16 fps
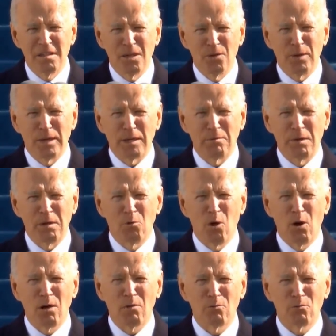We can
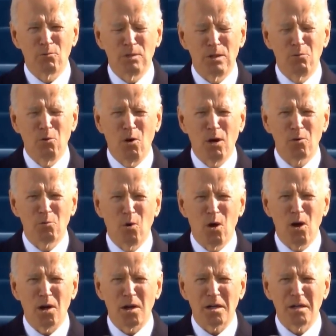reward
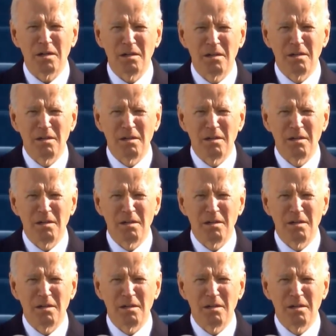work